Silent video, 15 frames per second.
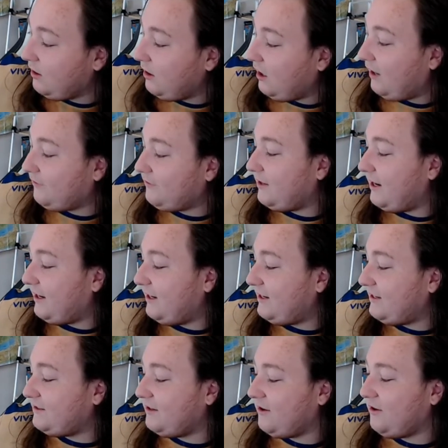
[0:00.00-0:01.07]
After that
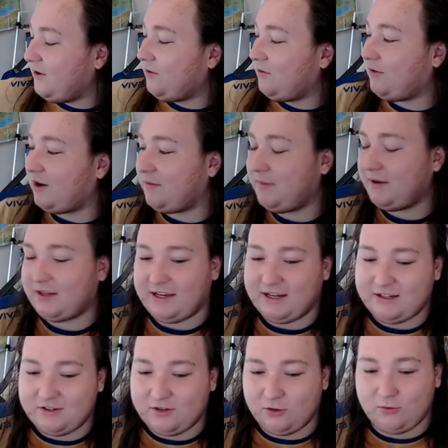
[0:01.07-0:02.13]
is Rugby League
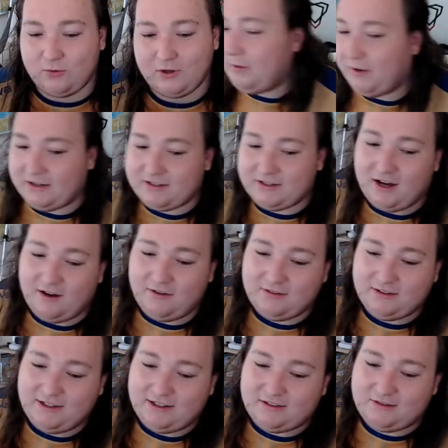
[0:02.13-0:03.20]
2. But after
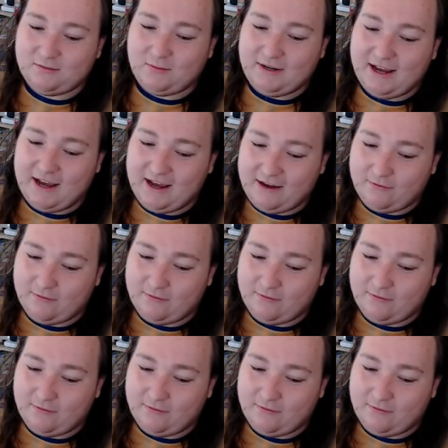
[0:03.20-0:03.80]
this we have